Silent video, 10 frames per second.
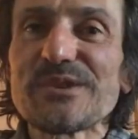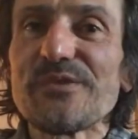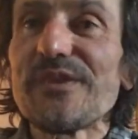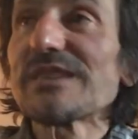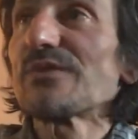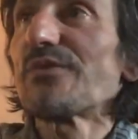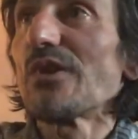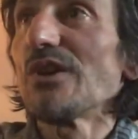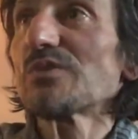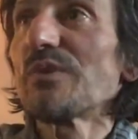fast. So
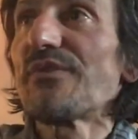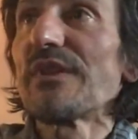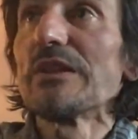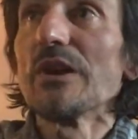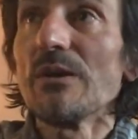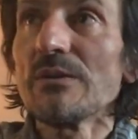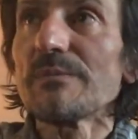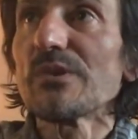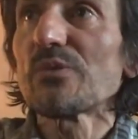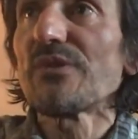for us, we feel
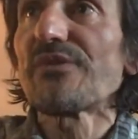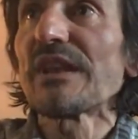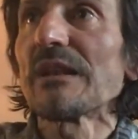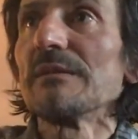young, but we feel